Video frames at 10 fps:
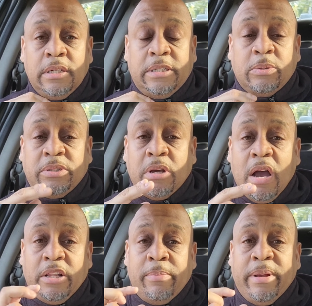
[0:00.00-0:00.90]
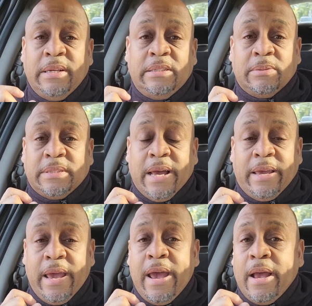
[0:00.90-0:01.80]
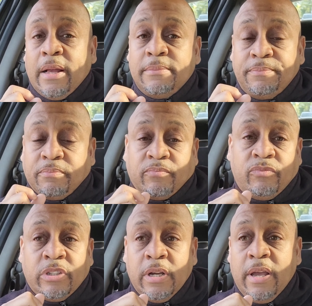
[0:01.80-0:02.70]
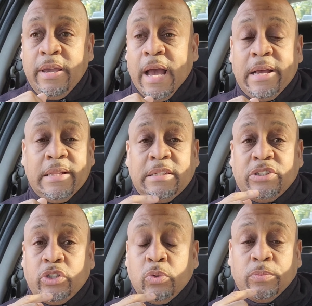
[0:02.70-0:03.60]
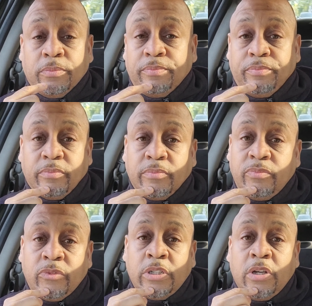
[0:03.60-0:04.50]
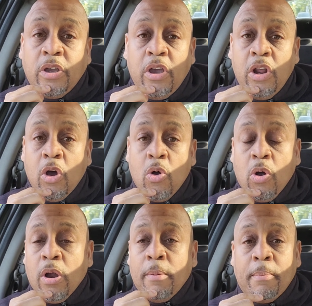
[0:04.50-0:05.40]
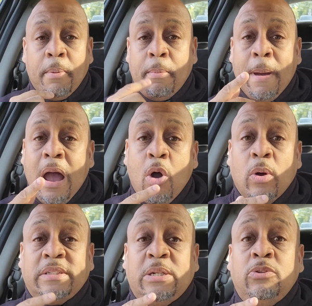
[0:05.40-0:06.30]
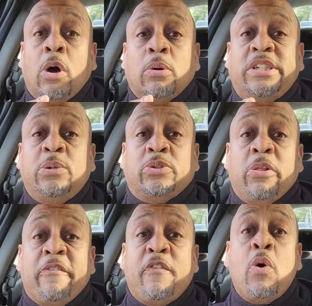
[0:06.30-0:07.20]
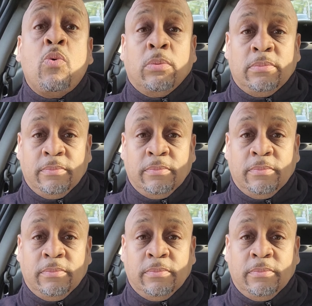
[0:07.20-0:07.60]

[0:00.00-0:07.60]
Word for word: she was talking to me. She was like, yeah, yeah, I get this too. You know, or about, or she, no, she was on the phone.